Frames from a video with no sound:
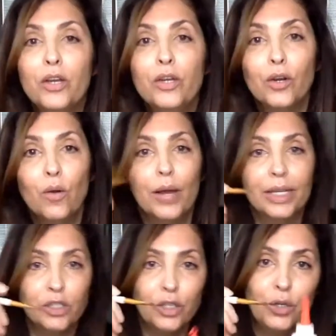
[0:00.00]
You're
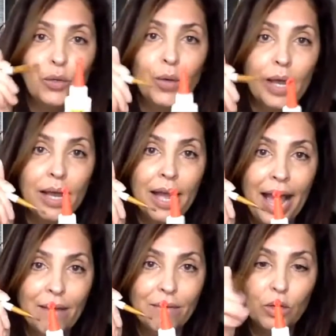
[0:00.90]
going to
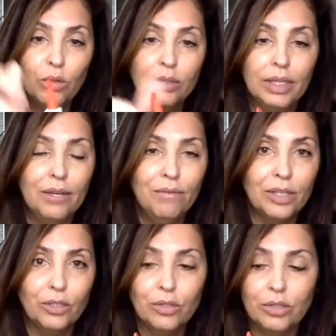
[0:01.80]
have the gold leaf.
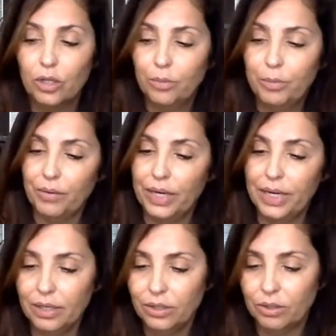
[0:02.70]
I'll use a little bit right
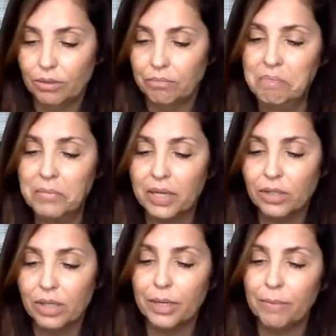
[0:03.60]
now. So
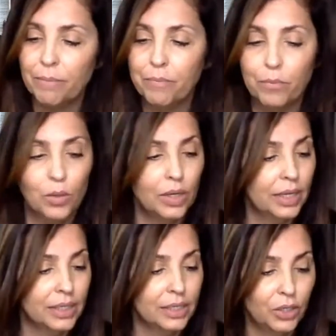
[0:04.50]
actually, I'm going to pour it
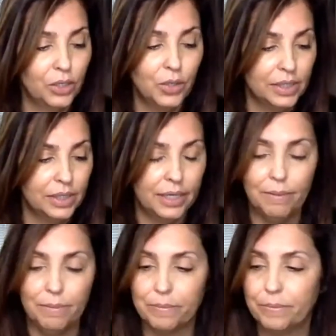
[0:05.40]
like this so you can see
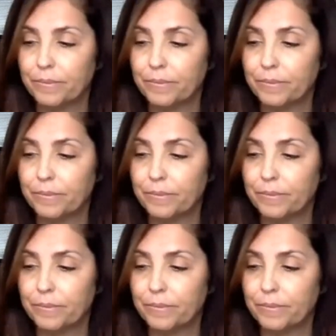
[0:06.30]
it.